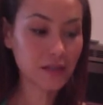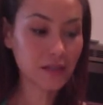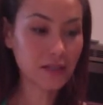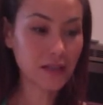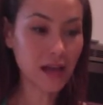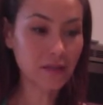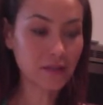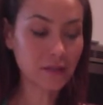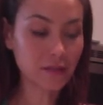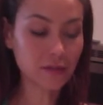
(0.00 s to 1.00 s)
to have
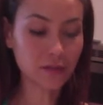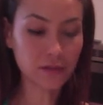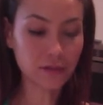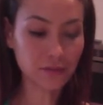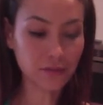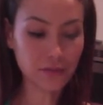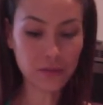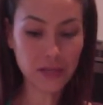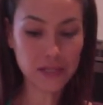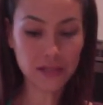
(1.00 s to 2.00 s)
some sort of
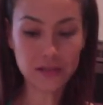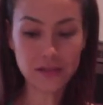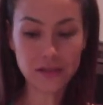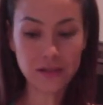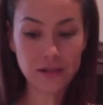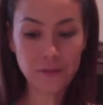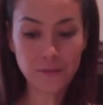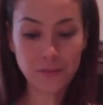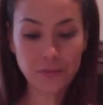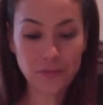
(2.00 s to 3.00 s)
fermented,
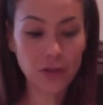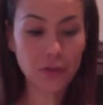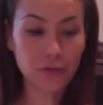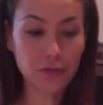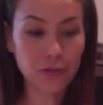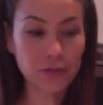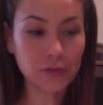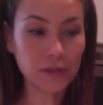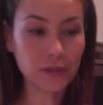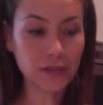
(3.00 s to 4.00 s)
you know,
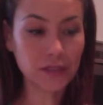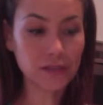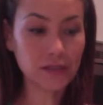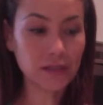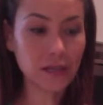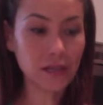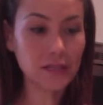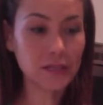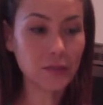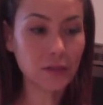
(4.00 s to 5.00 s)
foods, whether it's
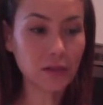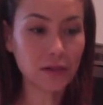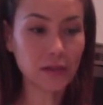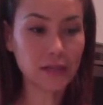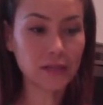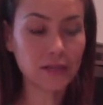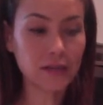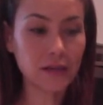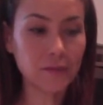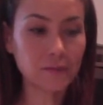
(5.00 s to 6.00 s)
this, whether it's,
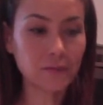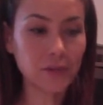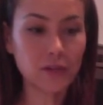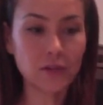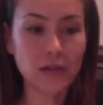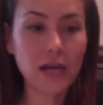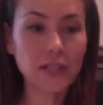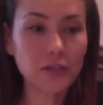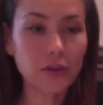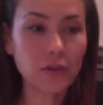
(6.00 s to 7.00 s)
you know,
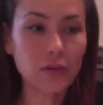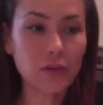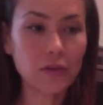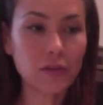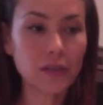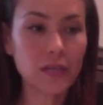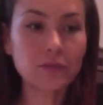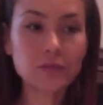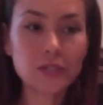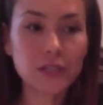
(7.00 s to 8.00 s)
natto,
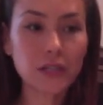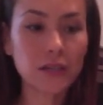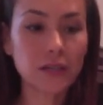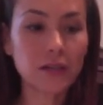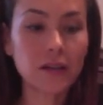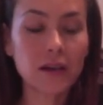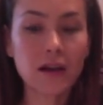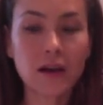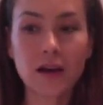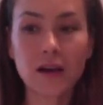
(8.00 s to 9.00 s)
kimchi,
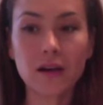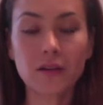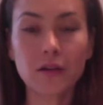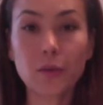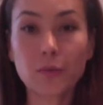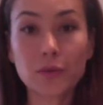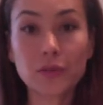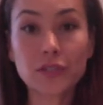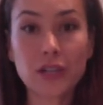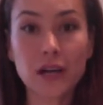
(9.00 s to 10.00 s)

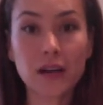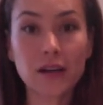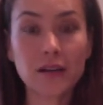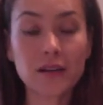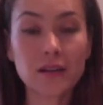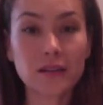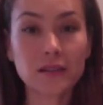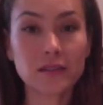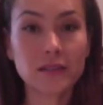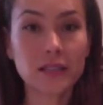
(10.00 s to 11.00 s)
kombucha.
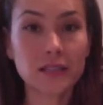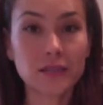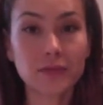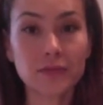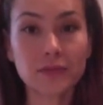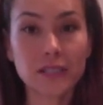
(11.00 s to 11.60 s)
There's lots of